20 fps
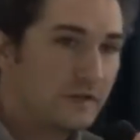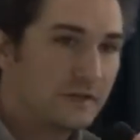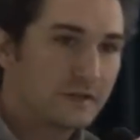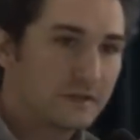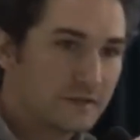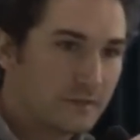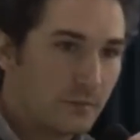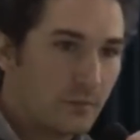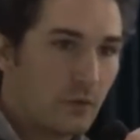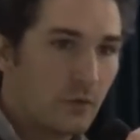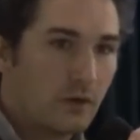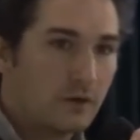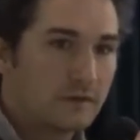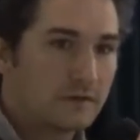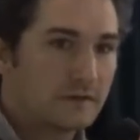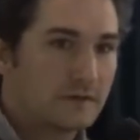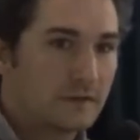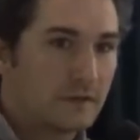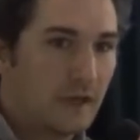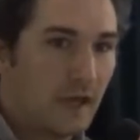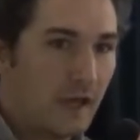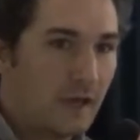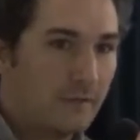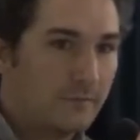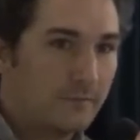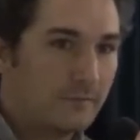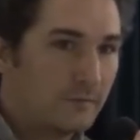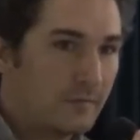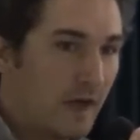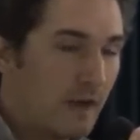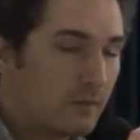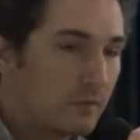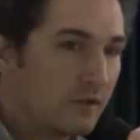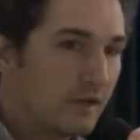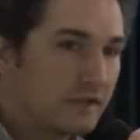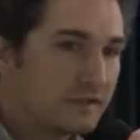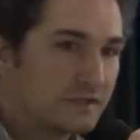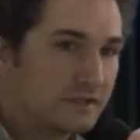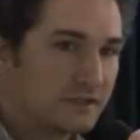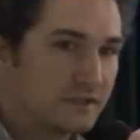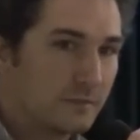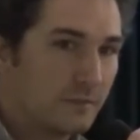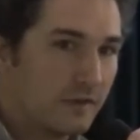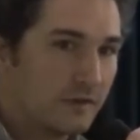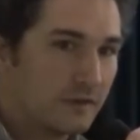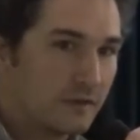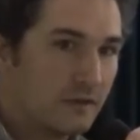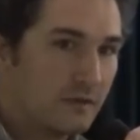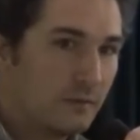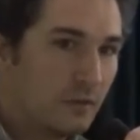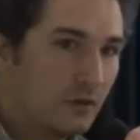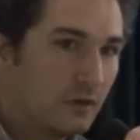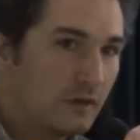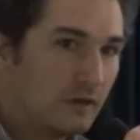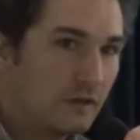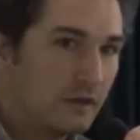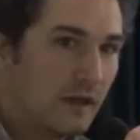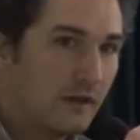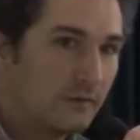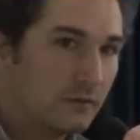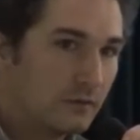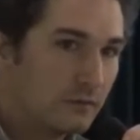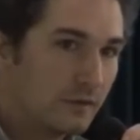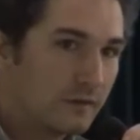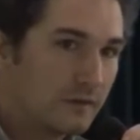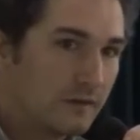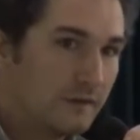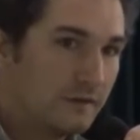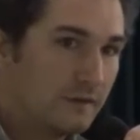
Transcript: need to support that relationship at the community level with